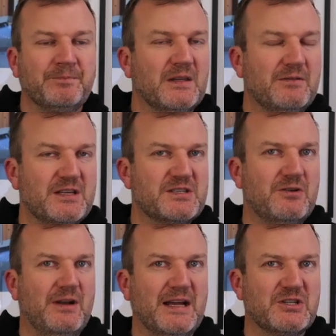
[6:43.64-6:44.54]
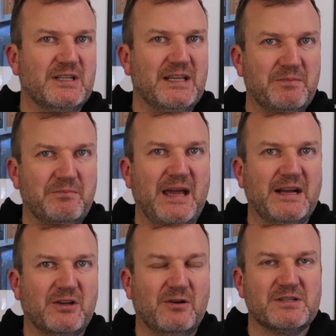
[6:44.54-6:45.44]
this could actually
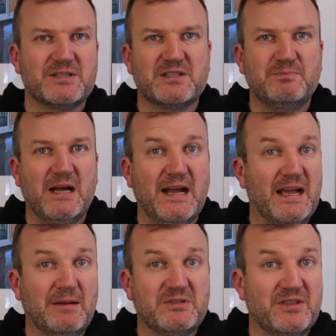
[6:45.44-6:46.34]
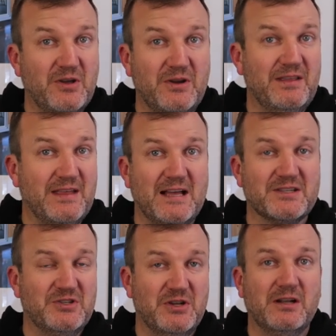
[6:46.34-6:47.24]
impact costs by up to
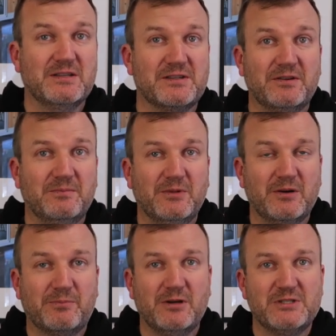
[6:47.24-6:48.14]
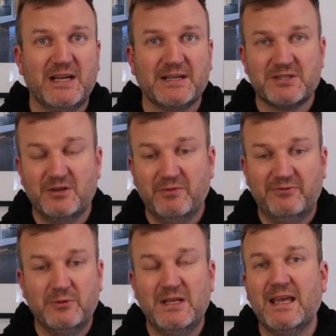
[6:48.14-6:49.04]
$30,000 on a project. So
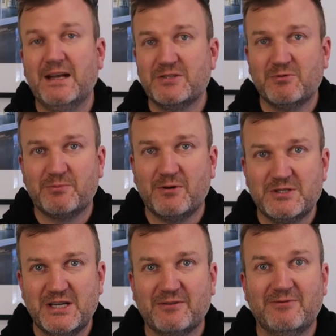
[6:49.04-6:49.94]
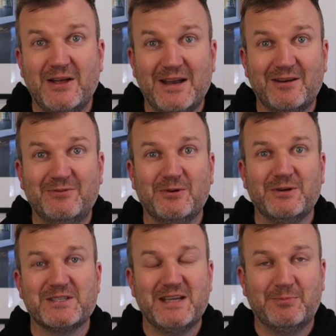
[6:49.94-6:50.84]
before you get into a project, find out if you're
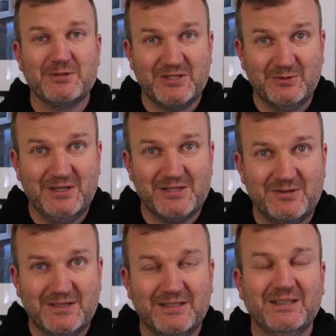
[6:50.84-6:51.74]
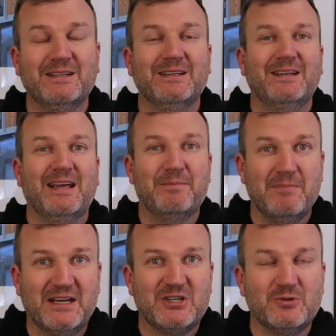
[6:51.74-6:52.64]
in a separate sewer district and
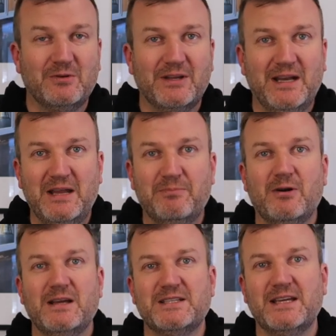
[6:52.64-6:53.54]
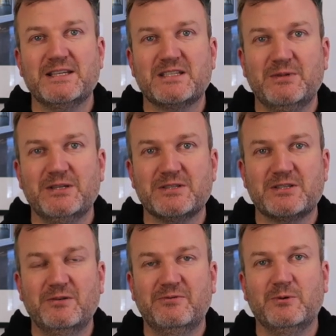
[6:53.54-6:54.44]
make sure that any pricing estimate and
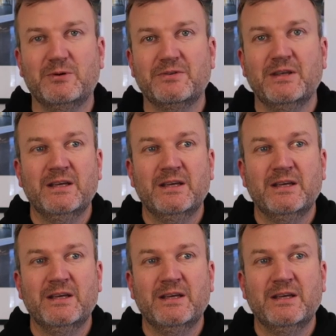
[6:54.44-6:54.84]
so forth,